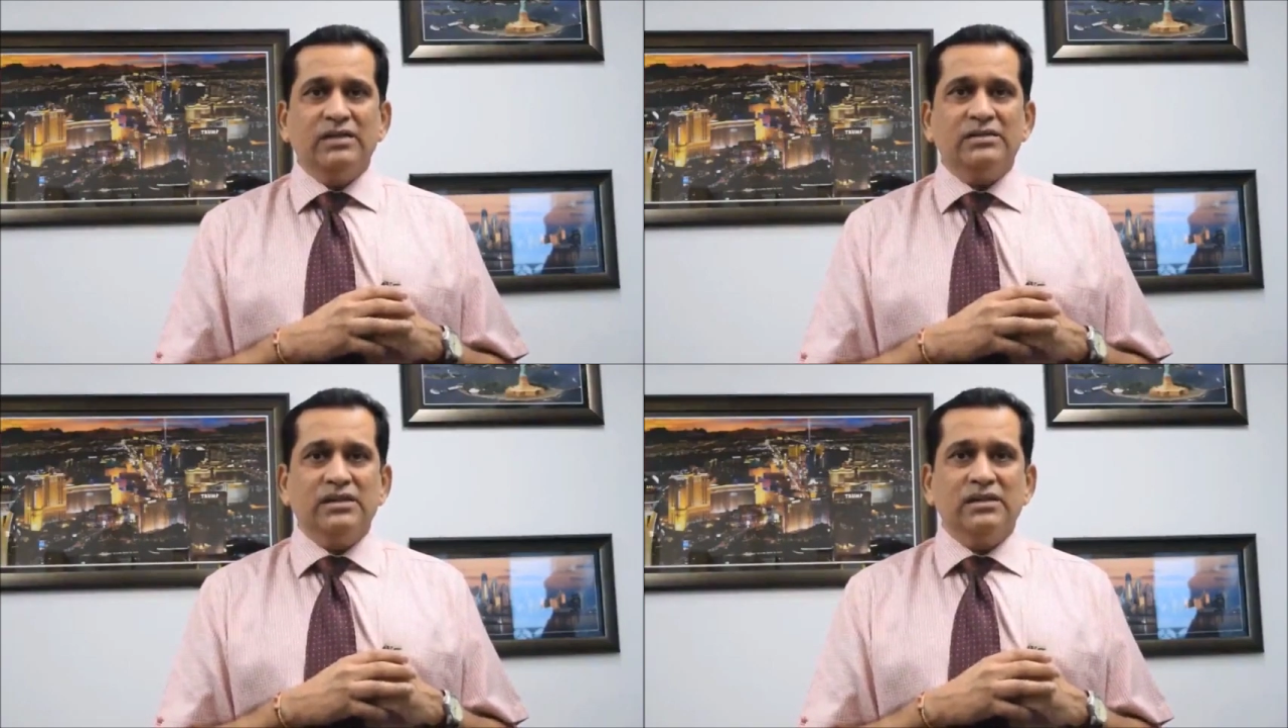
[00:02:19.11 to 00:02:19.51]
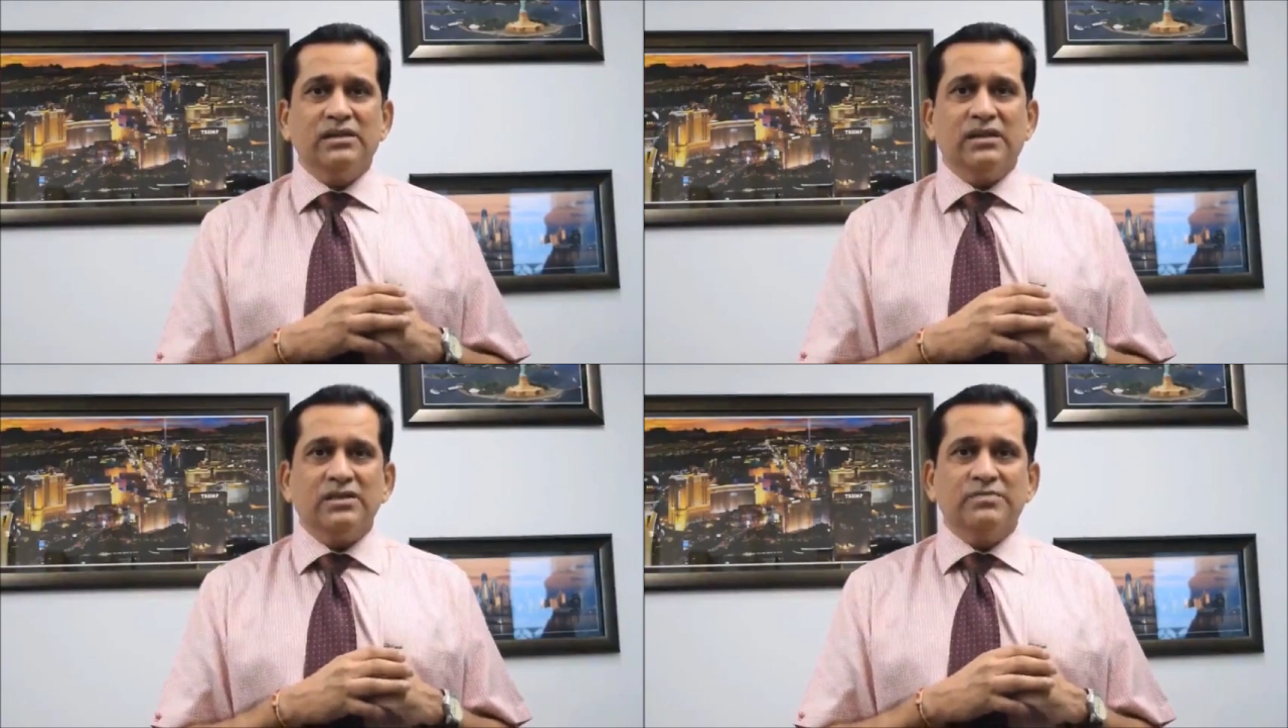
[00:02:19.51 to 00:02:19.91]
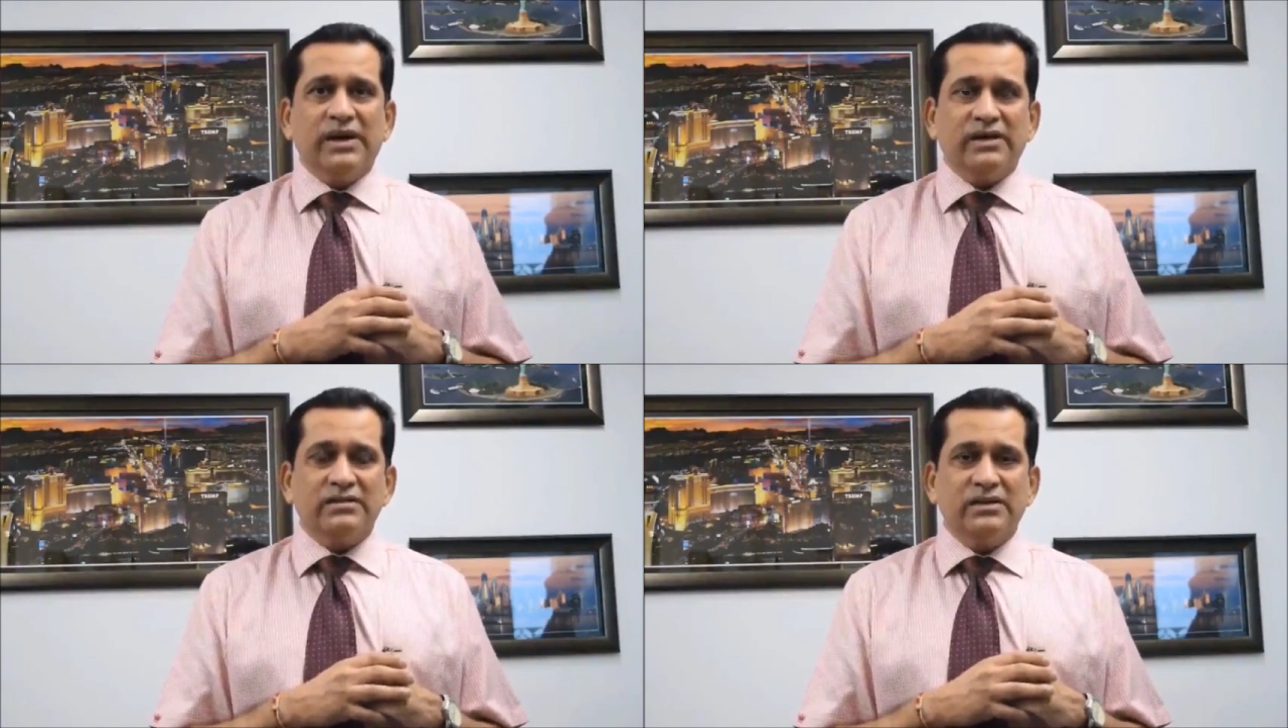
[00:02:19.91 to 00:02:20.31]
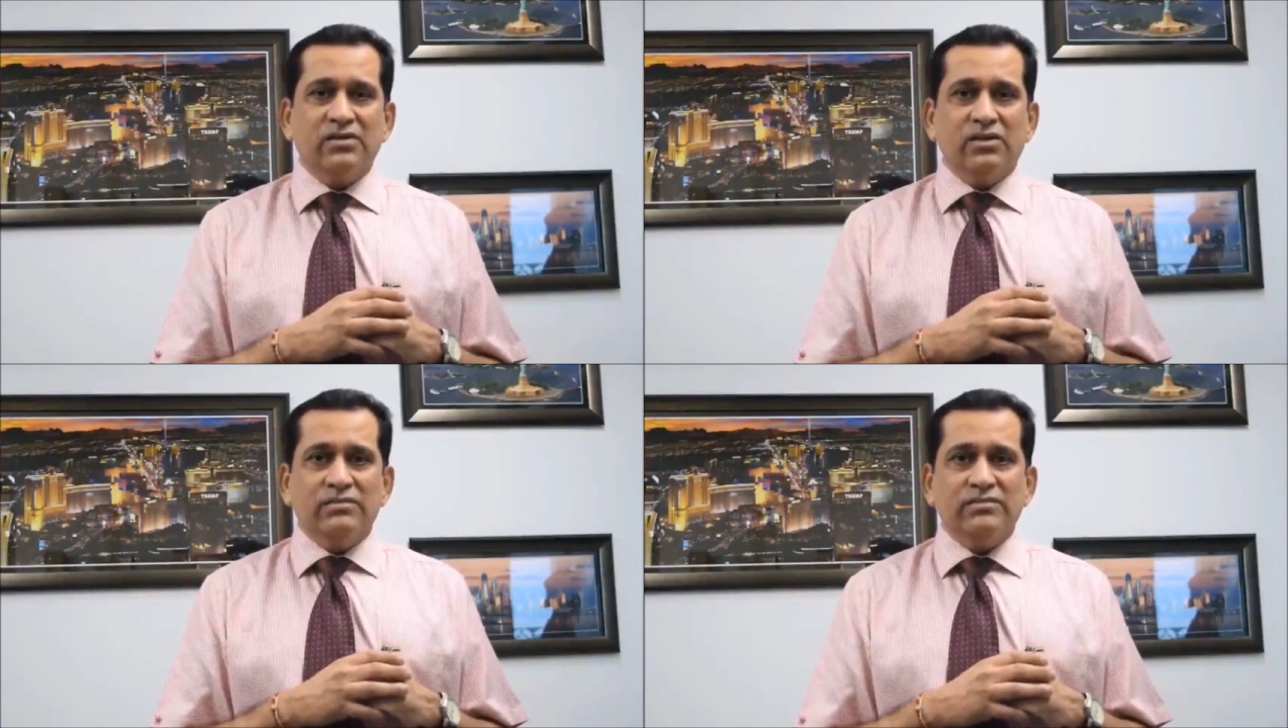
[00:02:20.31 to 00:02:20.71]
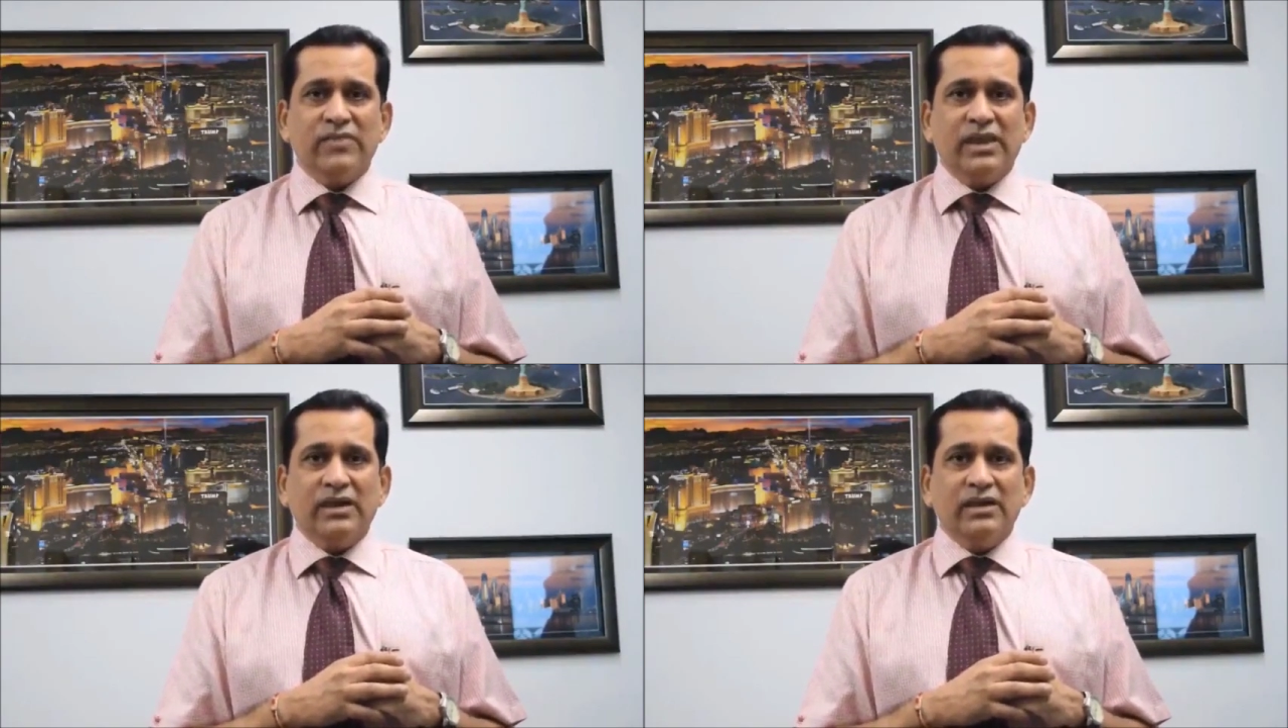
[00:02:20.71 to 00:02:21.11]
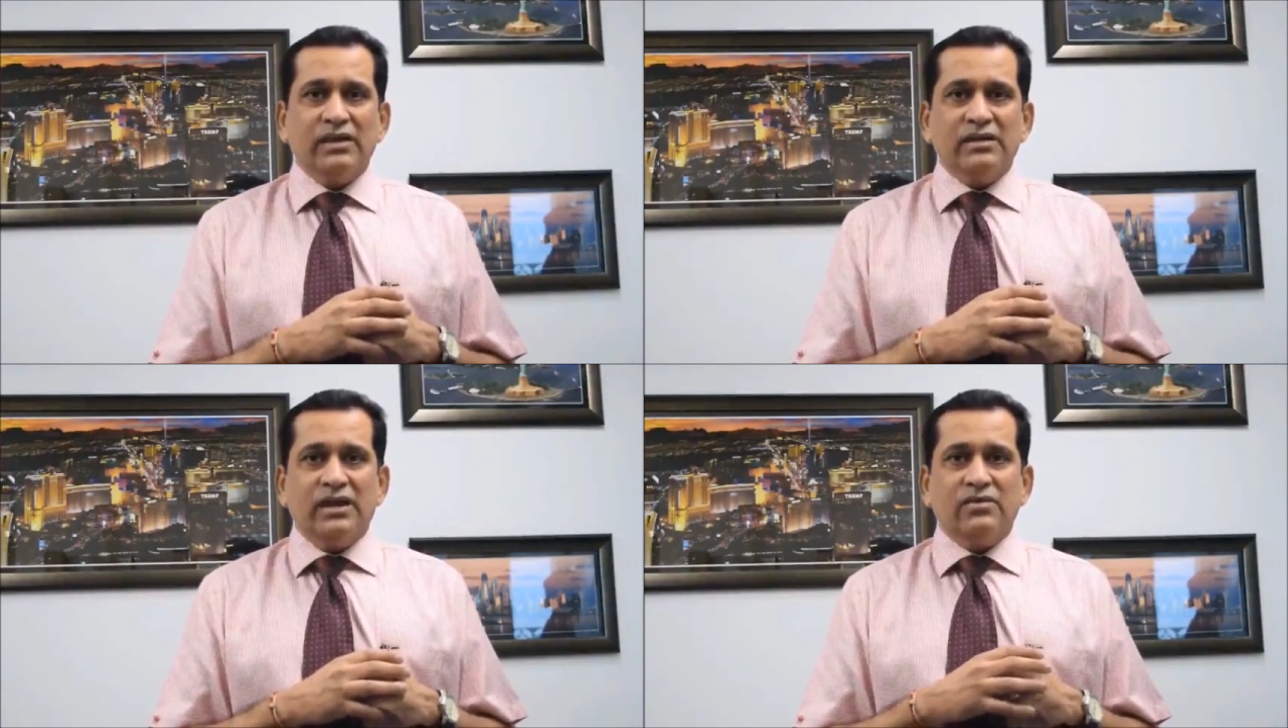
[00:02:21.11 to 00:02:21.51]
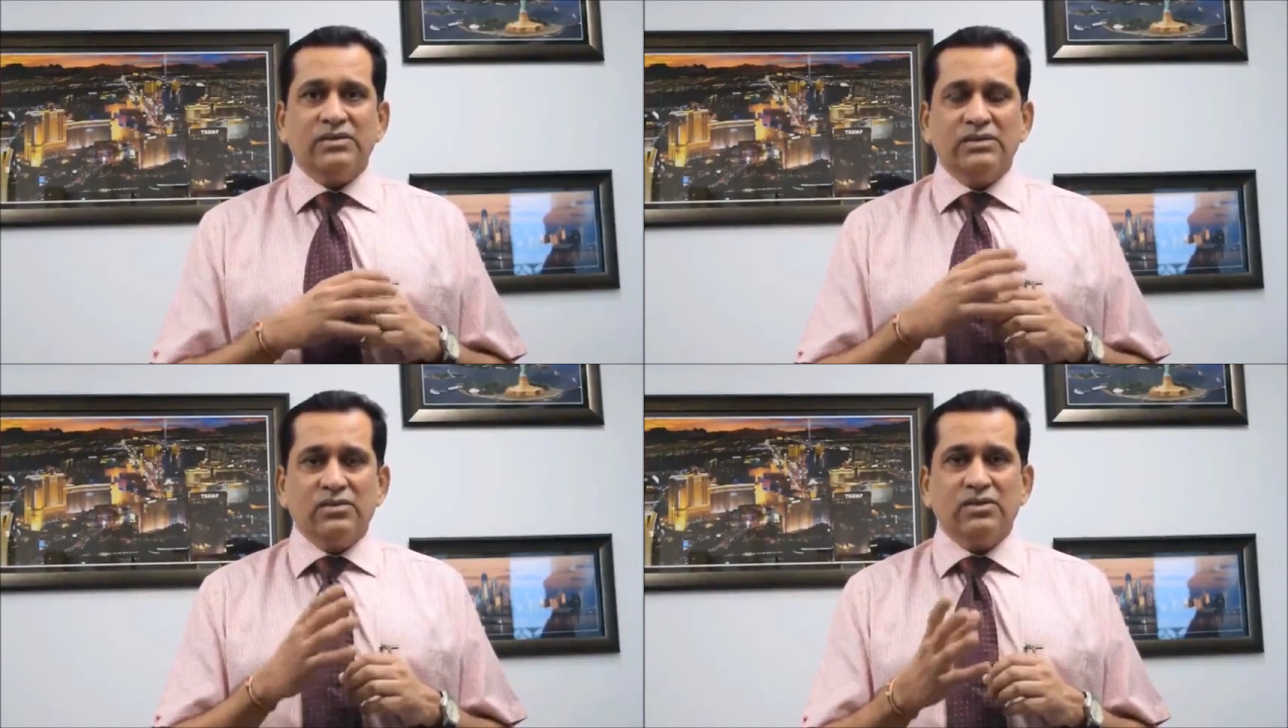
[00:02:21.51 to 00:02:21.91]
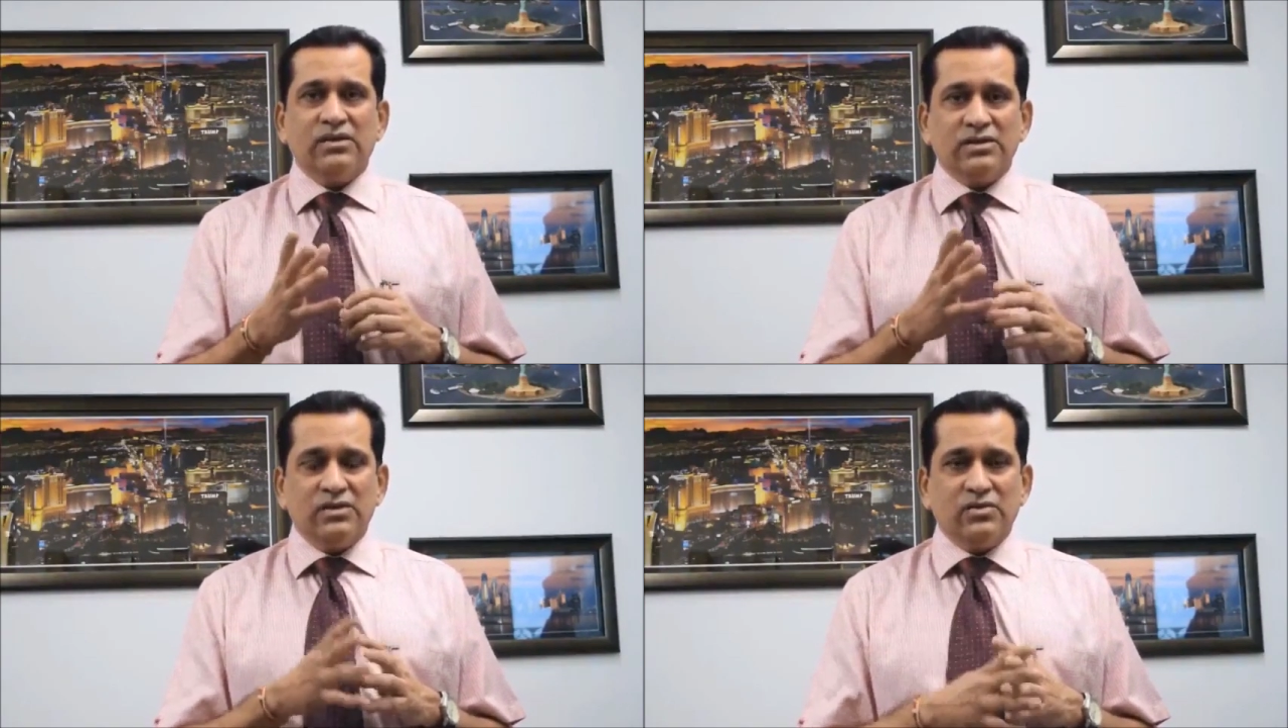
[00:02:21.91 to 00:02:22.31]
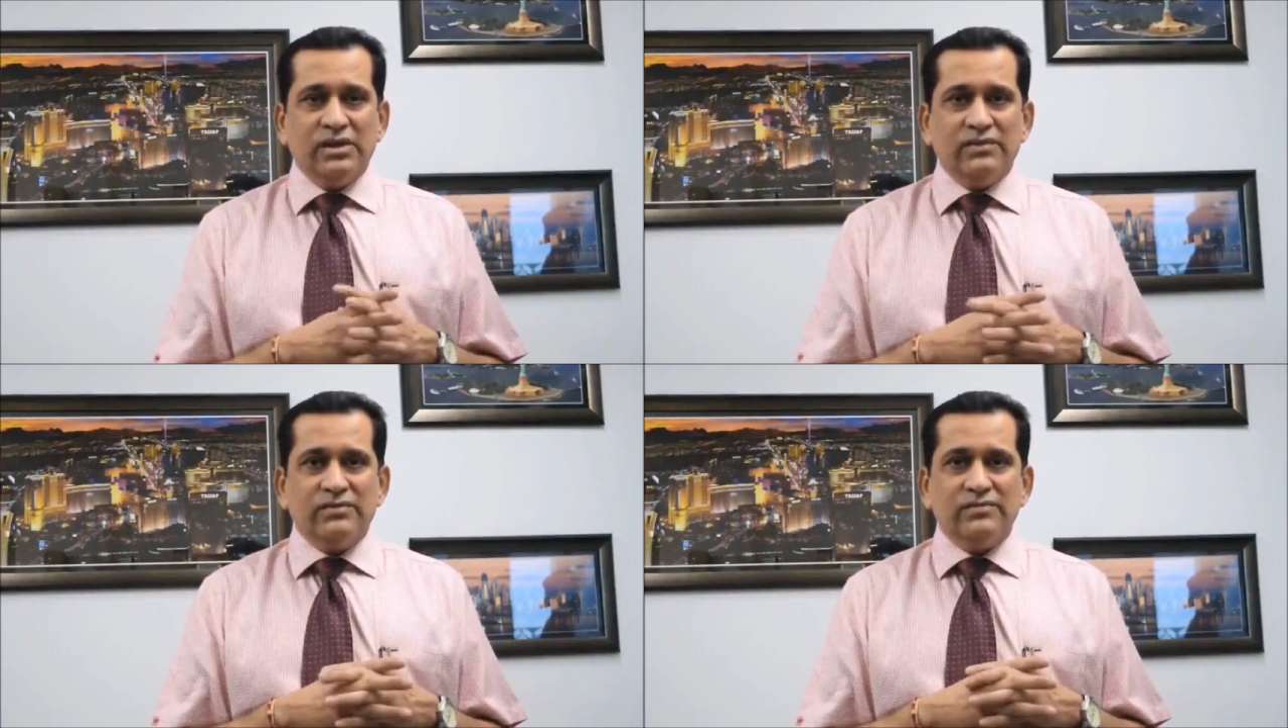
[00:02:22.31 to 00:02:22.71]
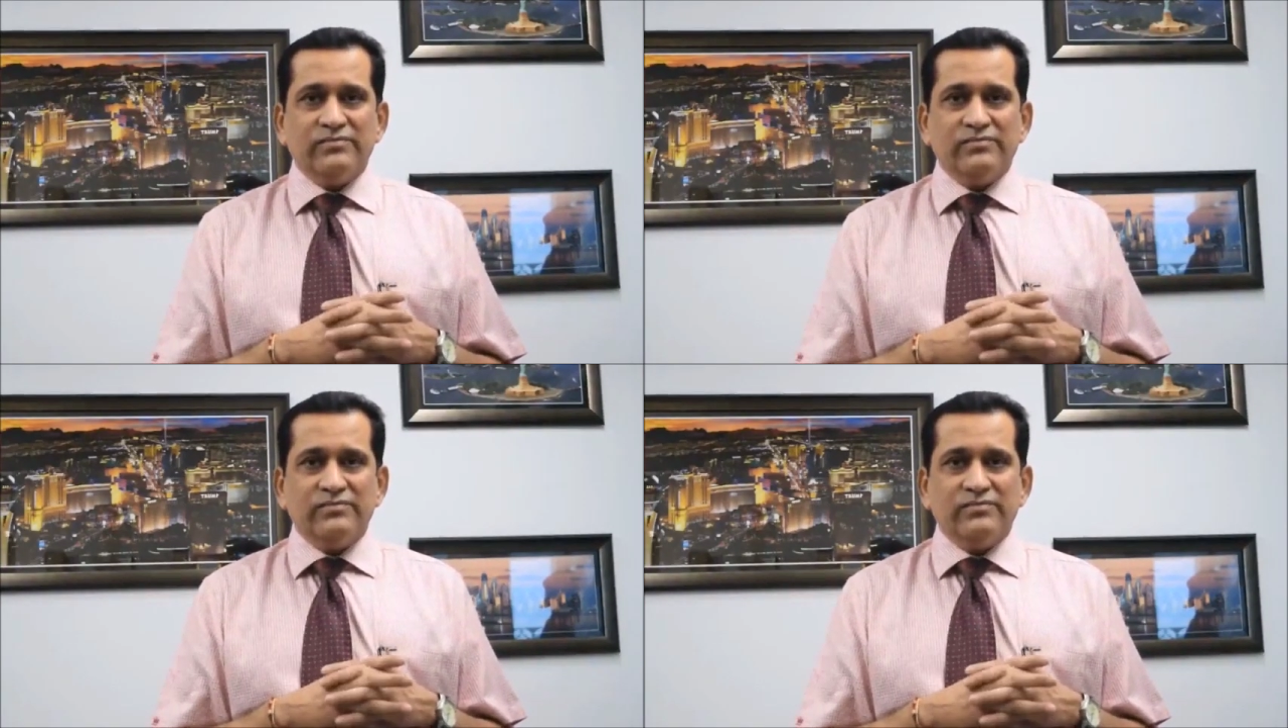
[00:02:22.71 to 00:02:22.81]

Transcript: Eastern Respiratory Syndrome. That was in 2012.